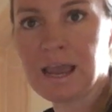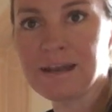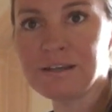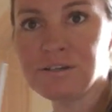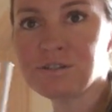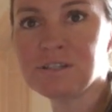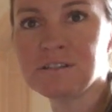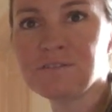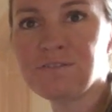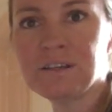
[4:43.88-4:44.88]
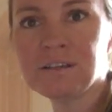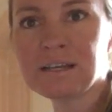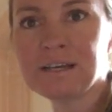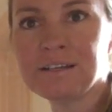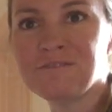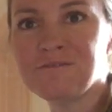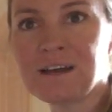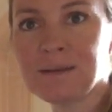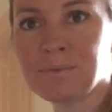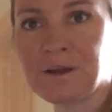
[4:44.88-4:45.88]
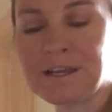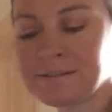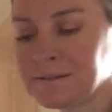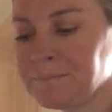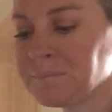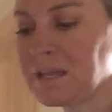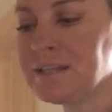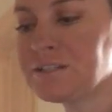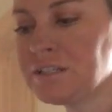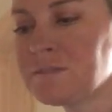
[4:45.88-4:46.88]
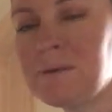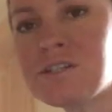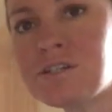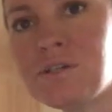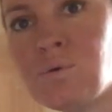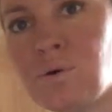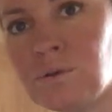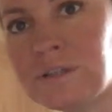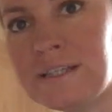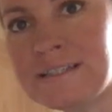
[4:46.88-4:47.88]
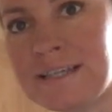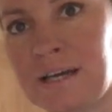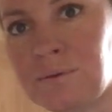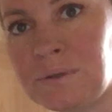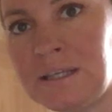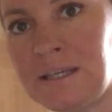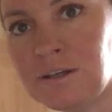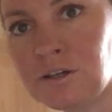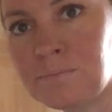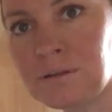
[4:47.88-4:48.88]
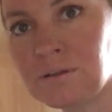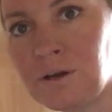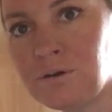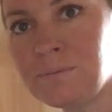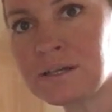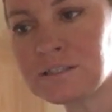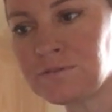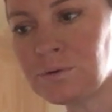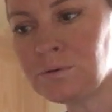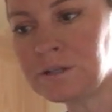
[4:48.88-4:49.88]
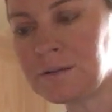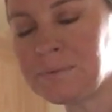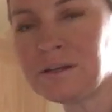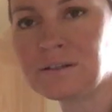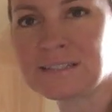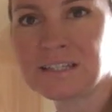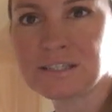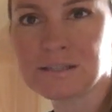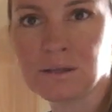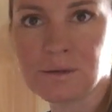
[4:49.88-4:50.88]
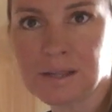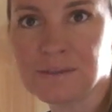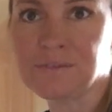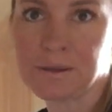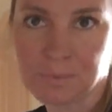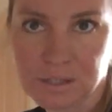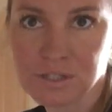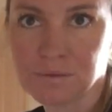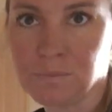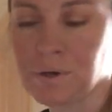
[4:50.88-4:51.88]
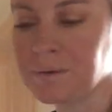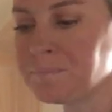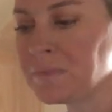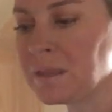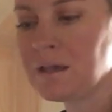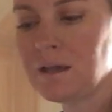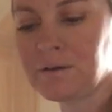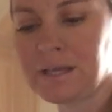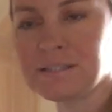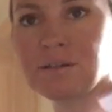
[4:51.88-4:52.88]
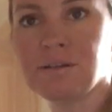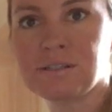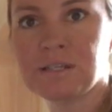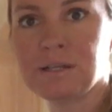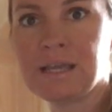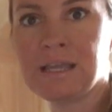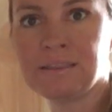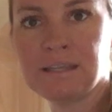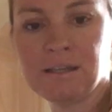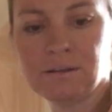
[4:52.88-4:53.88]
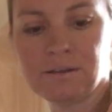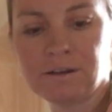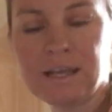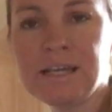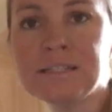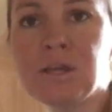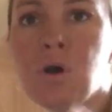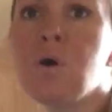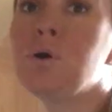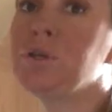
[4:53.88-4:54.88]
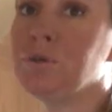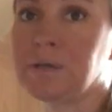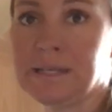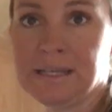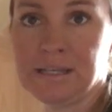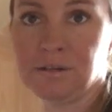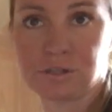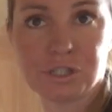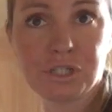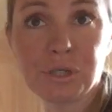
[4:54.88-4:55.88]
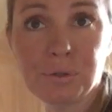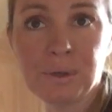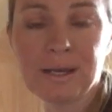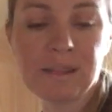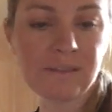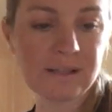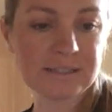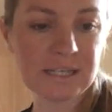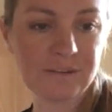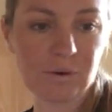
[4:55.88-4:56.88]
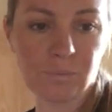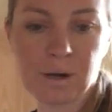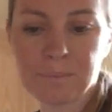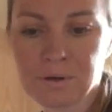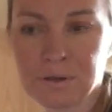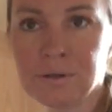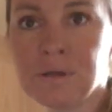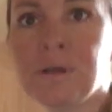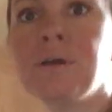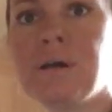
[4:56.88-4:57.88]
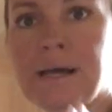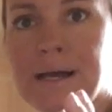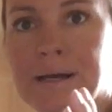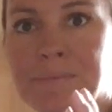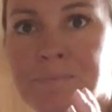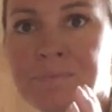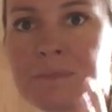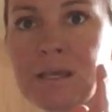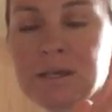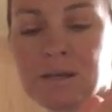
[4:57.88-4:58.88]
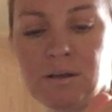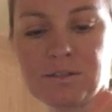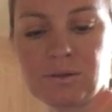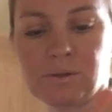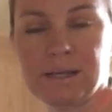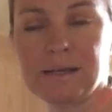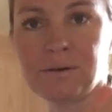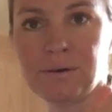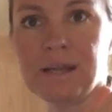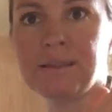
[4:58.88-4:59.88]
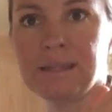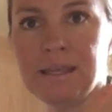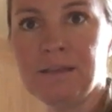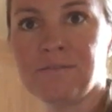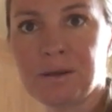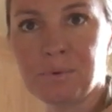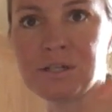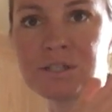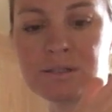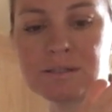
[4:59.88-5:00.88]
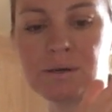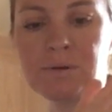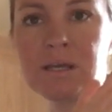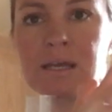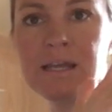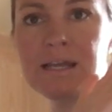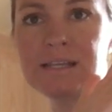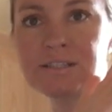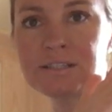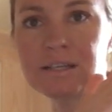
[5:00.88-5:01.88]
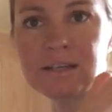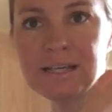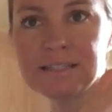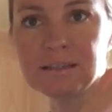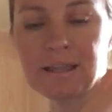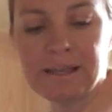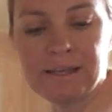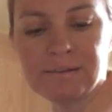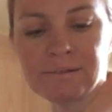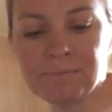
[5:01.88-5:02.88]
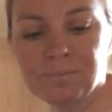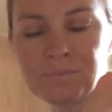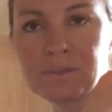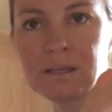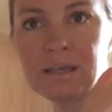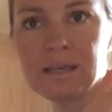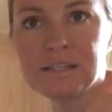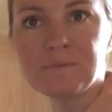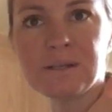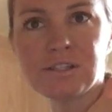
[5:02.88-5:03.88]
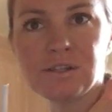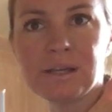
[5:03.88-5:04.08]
and you should just feel it kind of vibrate. And just make sure you hold it down here below, because if you hold it up here, it's going to slow down the vibration more. Okay, so you're just going to hit the heel of your hand. You can hit your shoe, anything that's kind of a rubber It can also create the vibration. So it's just a nice light, and just make sure you